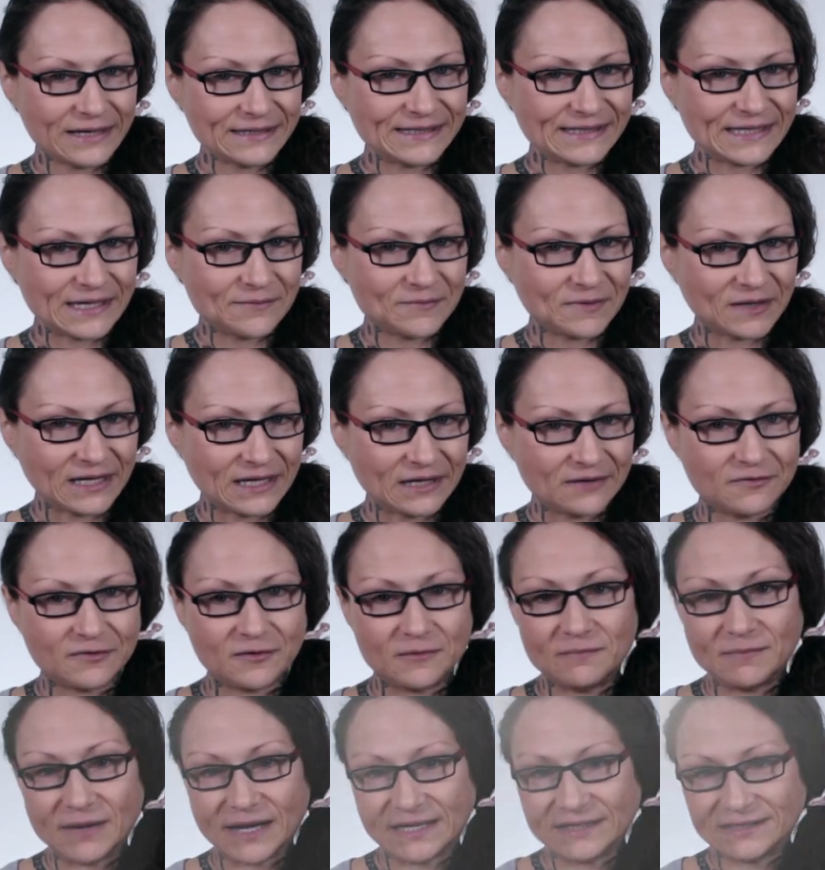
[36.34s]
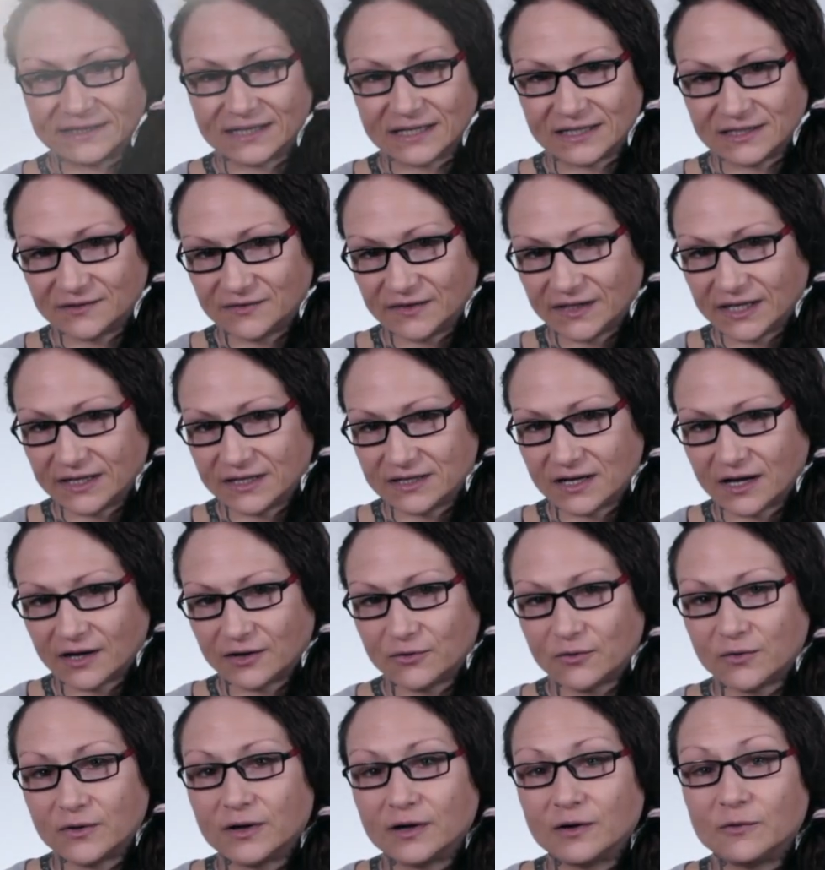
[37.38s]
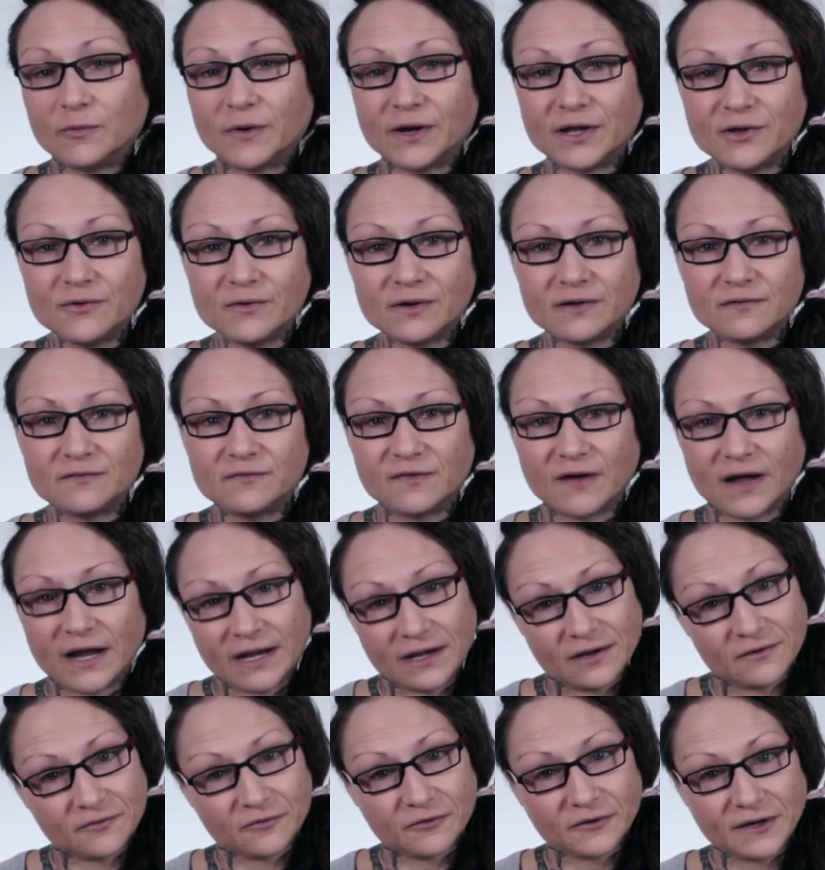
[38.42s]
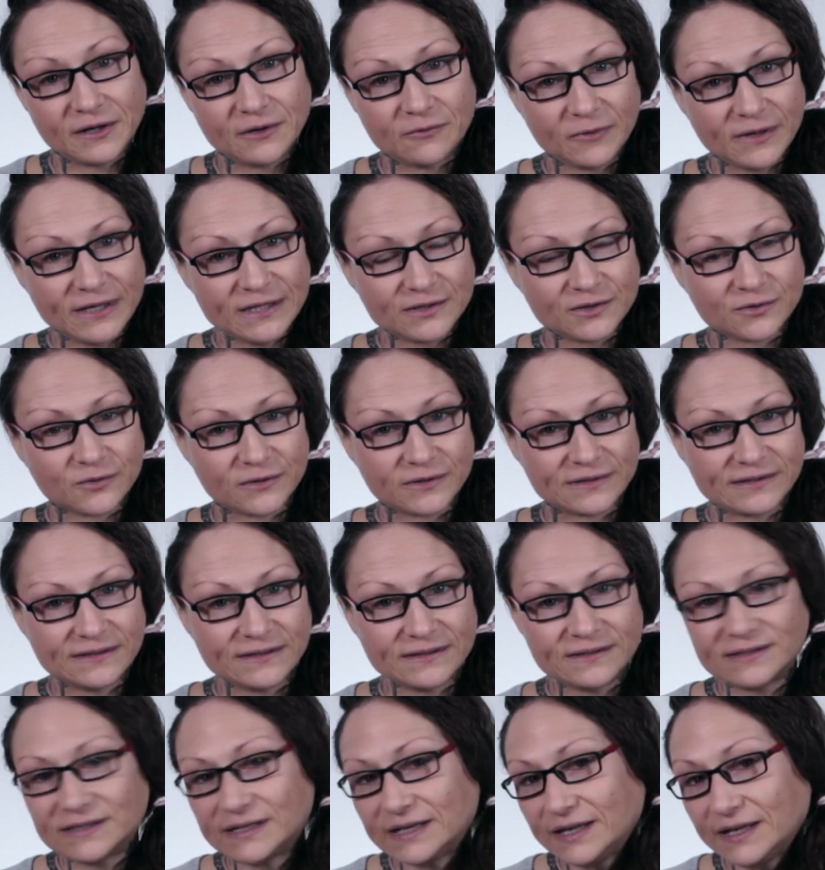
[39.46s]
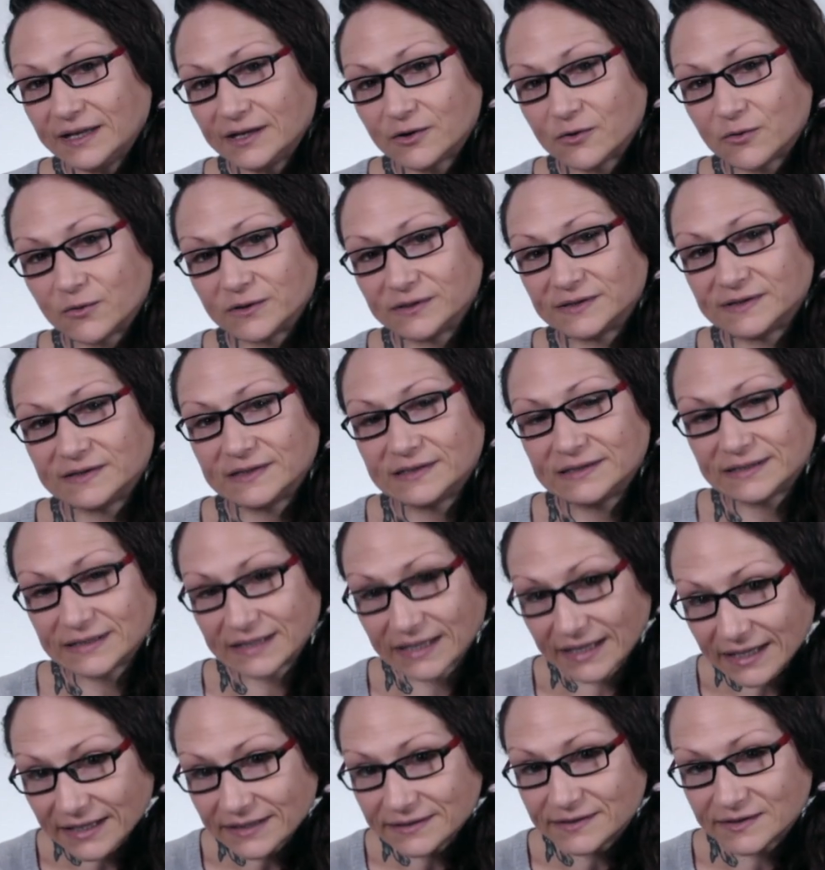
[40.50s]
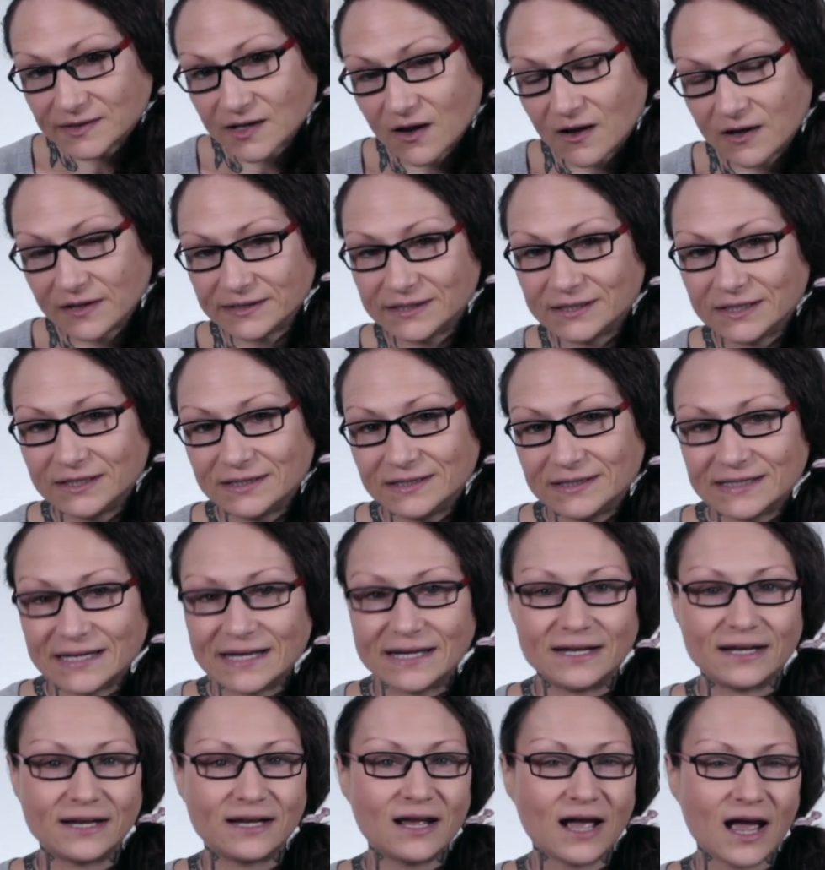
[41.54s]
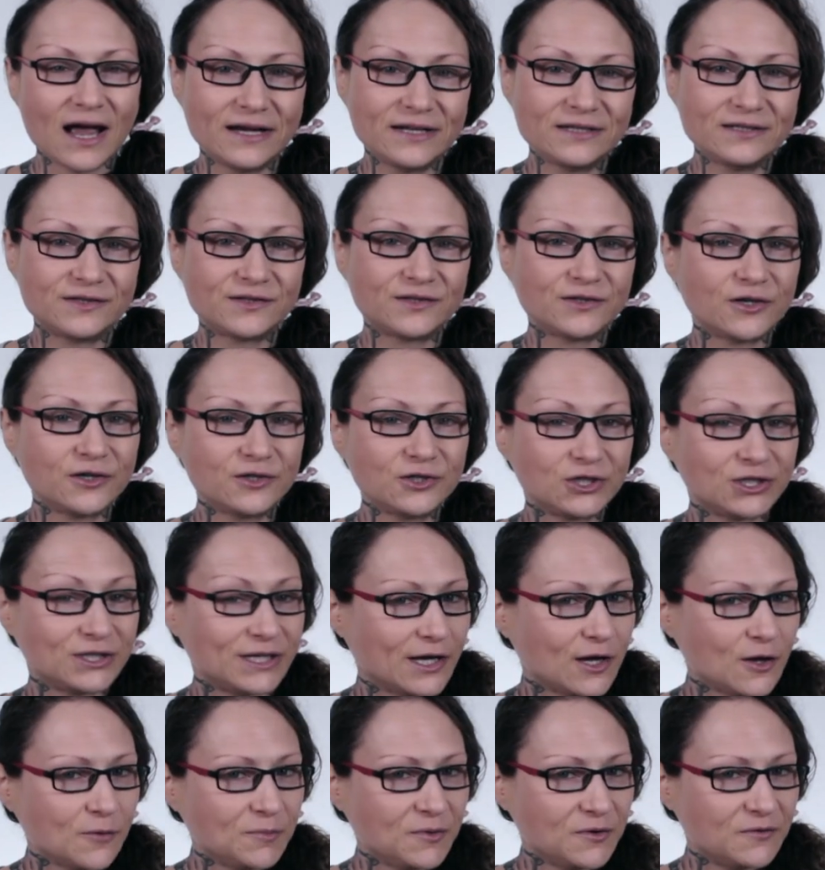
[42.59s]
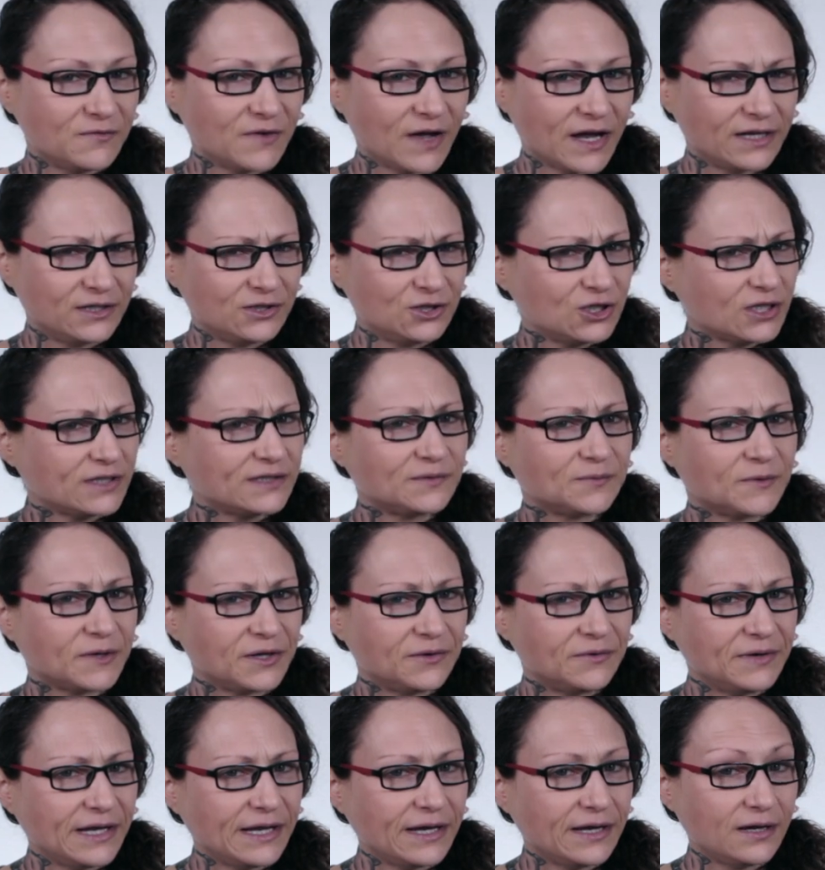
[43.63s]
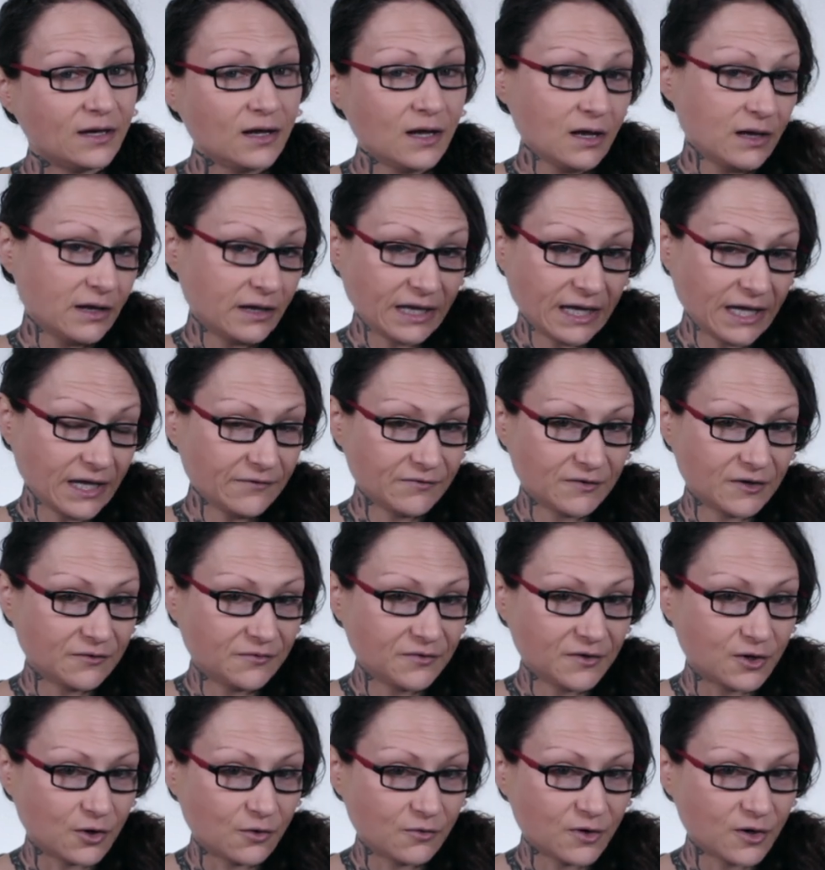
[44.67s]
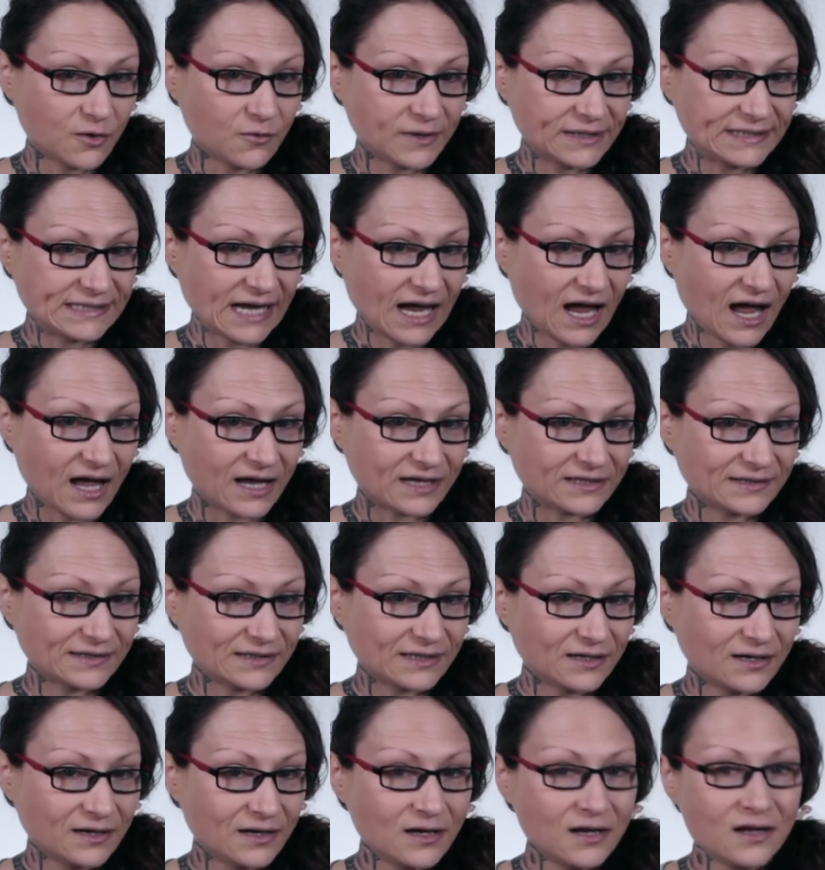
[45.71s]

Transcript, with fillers: it's Emily from BitesizeVegan.org, where you can find free resources, e-courses, kids' content, and a guided search to help you find just what you need, even if you don't know what to ask.